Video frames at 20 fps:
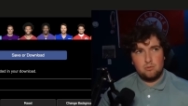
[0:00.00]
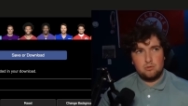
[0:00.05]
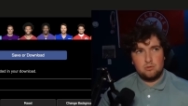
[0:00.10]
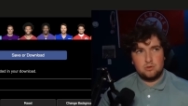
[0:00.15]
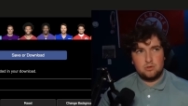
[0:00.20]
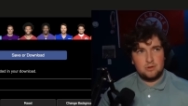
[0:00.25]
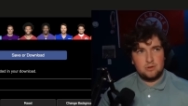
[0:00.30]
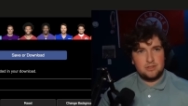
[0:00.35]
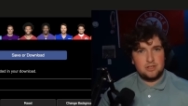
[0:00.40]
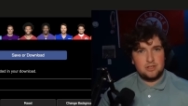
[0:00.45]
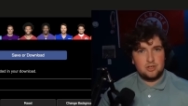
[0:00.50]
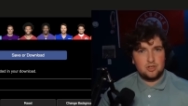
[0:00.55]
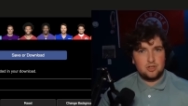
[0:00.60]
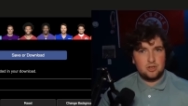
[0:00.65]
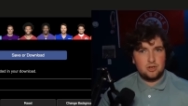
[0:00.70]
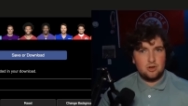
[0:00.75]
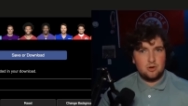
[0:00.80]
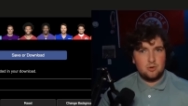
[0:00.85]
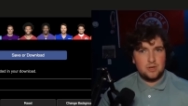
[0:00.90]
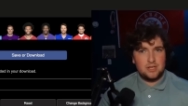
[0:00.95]
Do I think
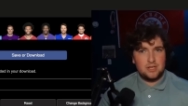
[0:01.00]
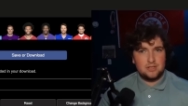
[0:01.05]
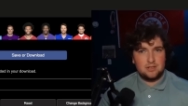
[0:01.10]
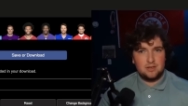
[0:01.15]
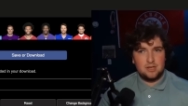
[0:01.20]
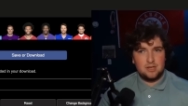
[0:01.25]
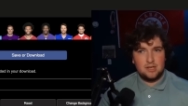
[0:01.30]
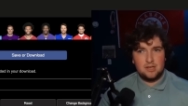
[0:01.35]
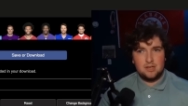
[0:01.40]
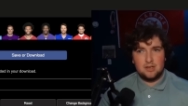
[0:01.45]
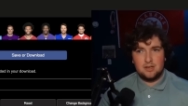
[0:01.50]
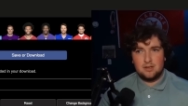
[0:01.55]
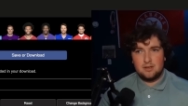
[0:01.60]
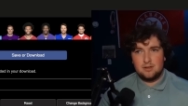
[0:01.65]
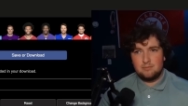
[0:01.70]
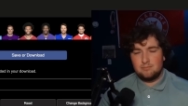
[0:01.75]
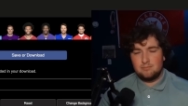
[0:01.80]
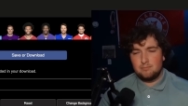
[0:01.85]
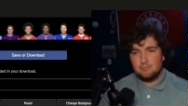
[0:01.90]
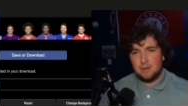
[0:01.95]
Geno is a
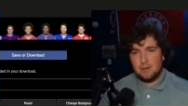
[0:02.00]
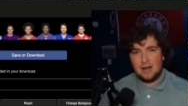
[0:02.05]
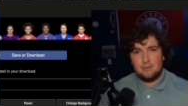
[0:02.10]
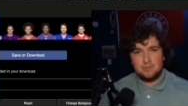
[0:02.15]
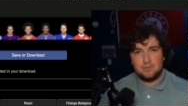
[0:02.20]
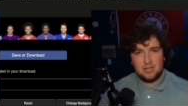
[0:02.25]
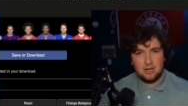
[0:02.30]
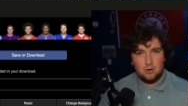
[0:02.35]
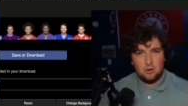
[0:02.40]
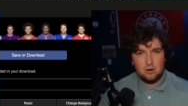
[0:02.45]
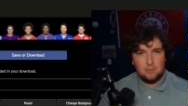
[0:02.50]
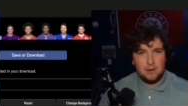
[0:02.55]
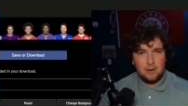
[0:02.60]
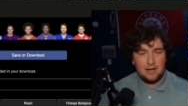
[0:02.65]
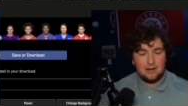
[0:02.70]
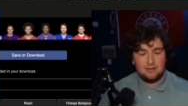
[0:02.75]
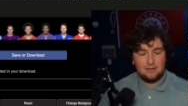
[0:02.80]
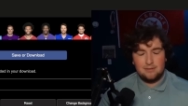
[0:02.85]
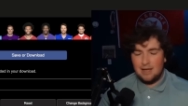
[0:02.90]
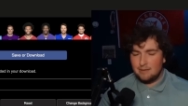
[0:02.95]
bottom 10
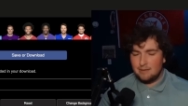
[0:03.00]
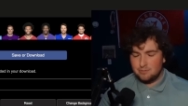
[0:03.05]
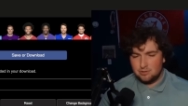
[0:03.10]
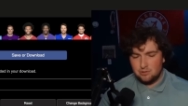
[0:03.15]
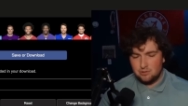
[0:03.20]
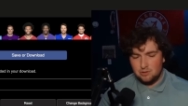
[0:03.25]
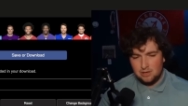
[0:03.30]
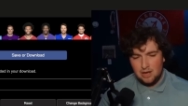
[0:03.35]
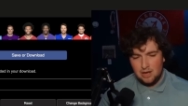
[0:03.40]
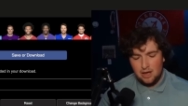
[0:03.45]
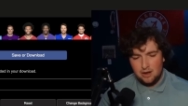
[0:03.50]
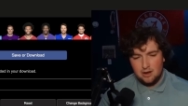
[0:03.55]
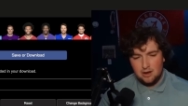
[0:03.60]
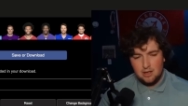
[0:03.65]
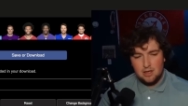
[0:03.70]
quarterback? Absolutely not.